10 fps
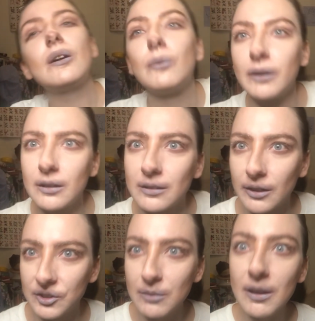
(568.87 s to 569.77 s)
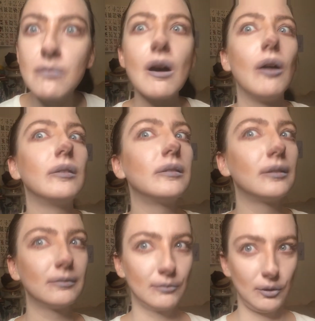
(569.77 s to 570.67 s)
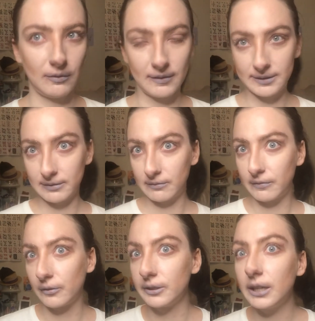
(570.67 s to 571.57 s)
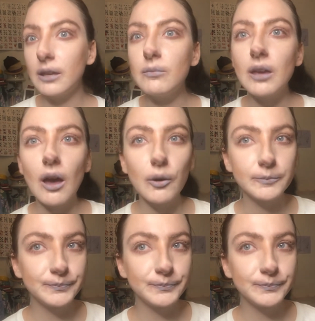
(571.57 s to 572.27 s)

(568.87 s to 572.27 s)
Oh my god, it's watching my mouth move is freaking me out.